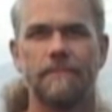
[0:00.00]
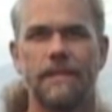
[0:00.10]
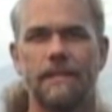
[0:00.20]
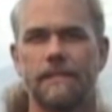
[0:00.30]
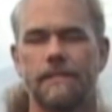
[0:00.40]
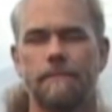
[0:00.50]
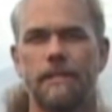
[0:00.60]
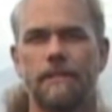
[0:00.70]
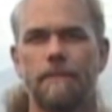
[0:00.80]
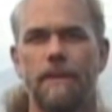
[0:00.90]
is
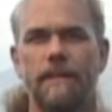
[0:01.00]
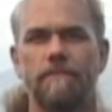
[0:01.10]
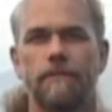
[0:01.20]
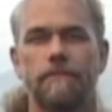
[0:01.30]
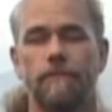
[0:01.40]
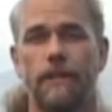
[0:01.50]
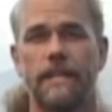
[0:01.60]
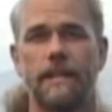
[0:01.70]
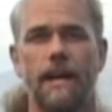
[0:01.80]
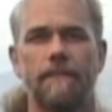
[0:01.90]
especially made for
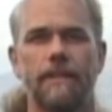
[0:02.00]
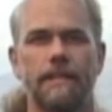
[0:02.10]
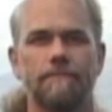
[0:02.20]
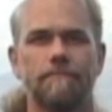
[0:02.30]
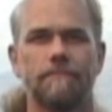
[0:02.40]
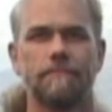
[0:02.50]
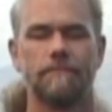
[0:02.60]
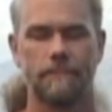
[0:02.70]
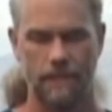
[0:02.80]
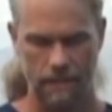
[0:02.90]
free diving.
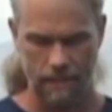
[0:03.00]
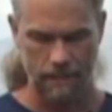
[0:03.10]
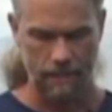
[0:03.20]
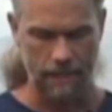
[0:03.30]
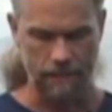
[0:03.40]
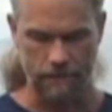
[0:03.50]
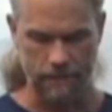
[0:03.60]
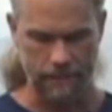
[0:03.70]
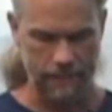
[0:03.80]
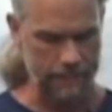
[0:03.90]
As you
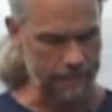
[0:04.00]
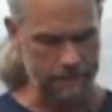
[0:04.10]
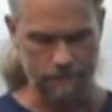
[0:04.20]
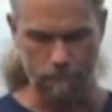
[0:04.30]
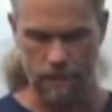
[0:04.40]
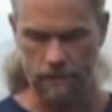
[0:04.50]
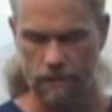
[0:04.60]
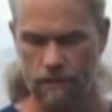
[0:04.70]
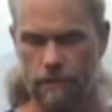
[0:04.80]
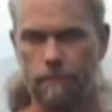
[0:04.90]
can see, it has a much
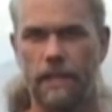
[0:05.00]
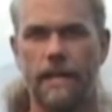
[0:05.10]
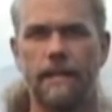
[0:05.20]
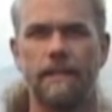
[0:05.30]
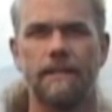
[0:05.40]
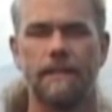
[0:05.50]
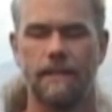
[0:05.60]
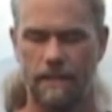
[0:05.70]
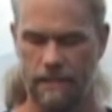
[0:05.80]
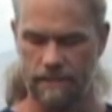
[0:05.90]
longer blade.
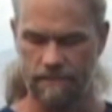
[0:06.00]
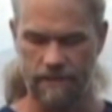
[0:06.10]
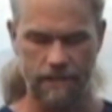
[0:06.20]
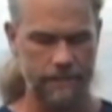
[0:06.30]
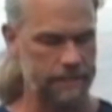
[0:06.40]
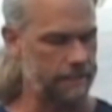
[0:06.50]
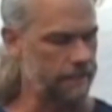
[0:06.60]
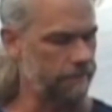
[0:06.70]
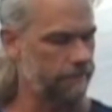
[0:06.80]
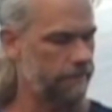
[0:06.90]
It's very
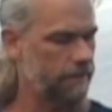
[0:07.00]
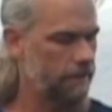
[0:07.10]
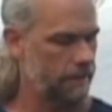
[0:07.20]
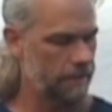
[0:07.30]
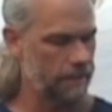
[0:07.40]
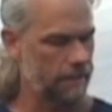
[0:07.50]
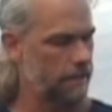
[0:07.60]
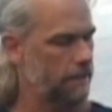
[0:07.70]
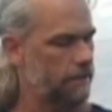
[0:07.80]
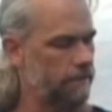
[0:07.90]
stiff.
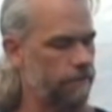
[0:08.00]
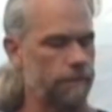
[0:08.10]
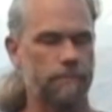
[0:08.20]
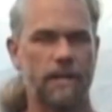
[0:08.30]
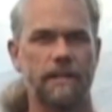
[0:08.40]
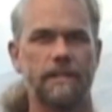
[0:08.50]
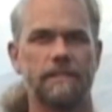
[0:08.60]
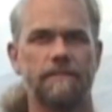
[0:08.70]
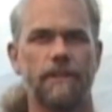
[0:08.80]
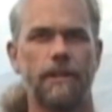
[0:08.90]
The foot pocket
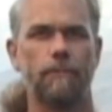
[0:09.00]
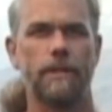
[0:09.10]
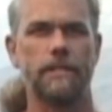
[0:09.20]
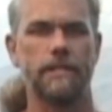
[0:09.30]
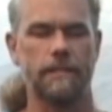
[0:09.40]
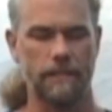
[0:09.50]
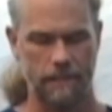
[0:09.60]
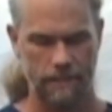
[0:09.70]
is very rigid